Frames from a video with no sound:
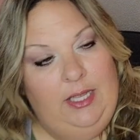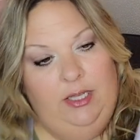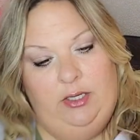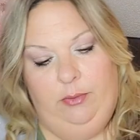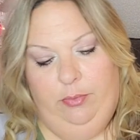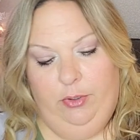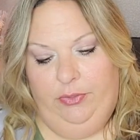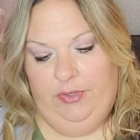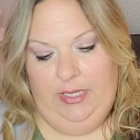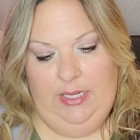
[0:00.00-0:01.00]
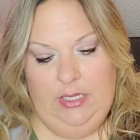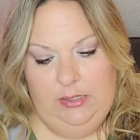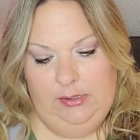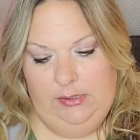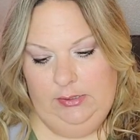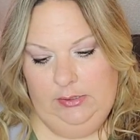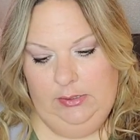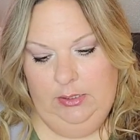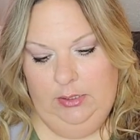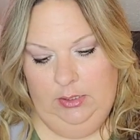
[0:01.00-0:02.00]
and birth dates.